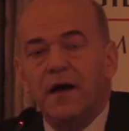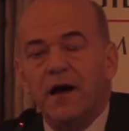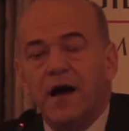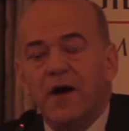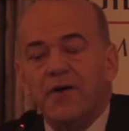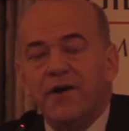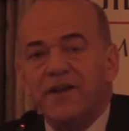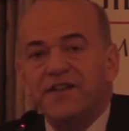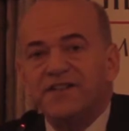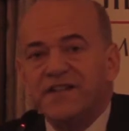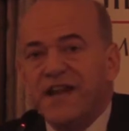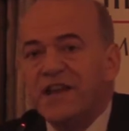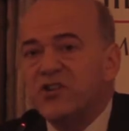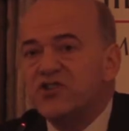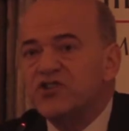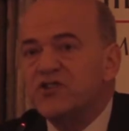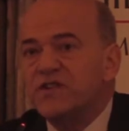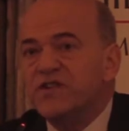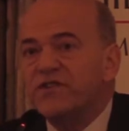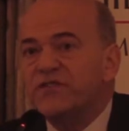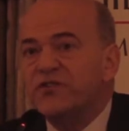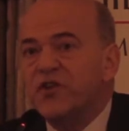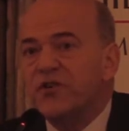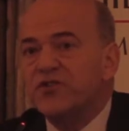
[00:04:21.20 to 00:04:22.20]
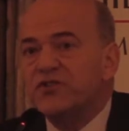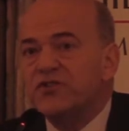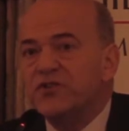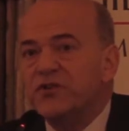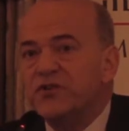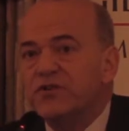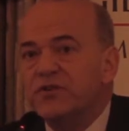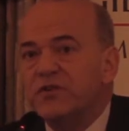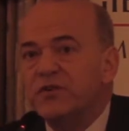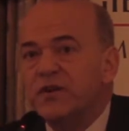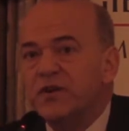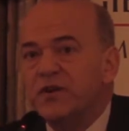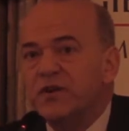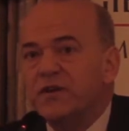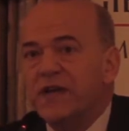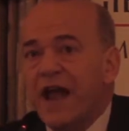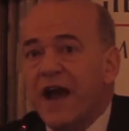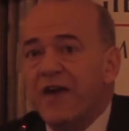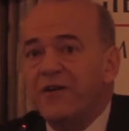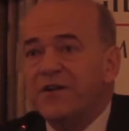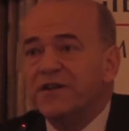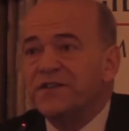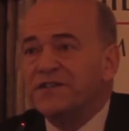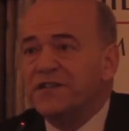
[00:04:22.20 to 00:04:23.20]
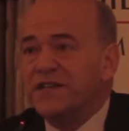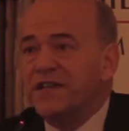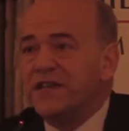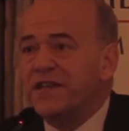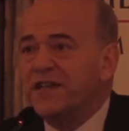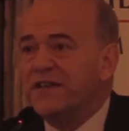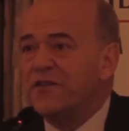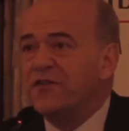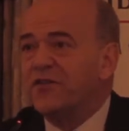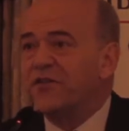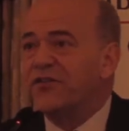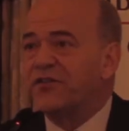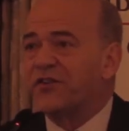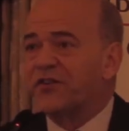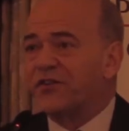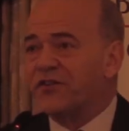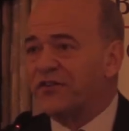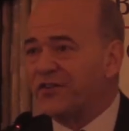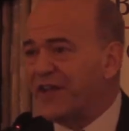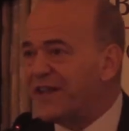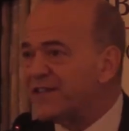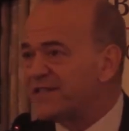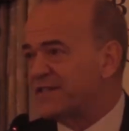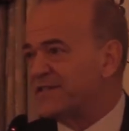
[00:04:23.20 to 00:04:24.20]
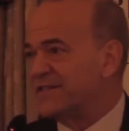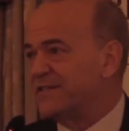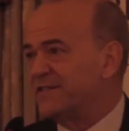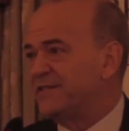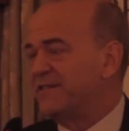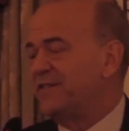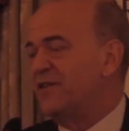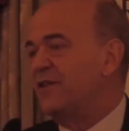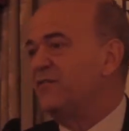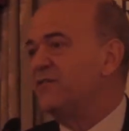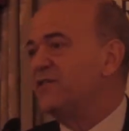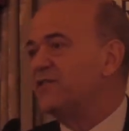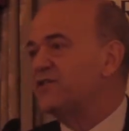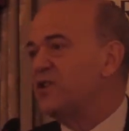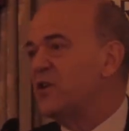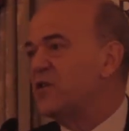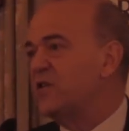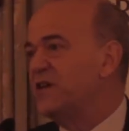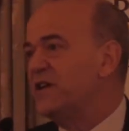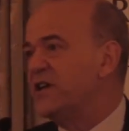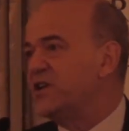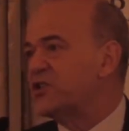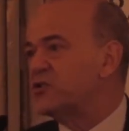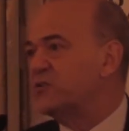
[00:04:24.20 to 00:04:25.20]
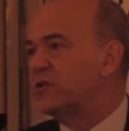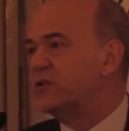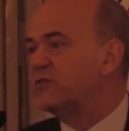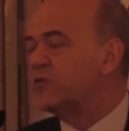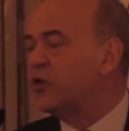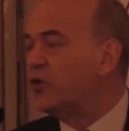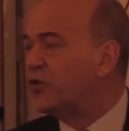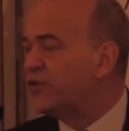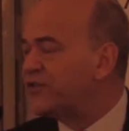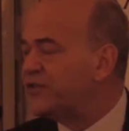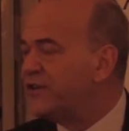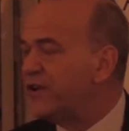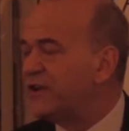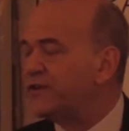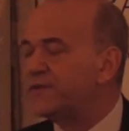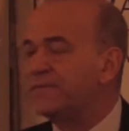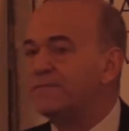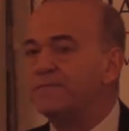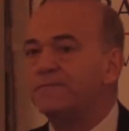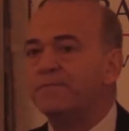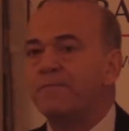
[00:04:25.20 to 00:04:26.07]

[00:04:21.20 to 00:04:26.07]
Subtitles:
Our intention is not to guarantee the success of the token issuer, of course not.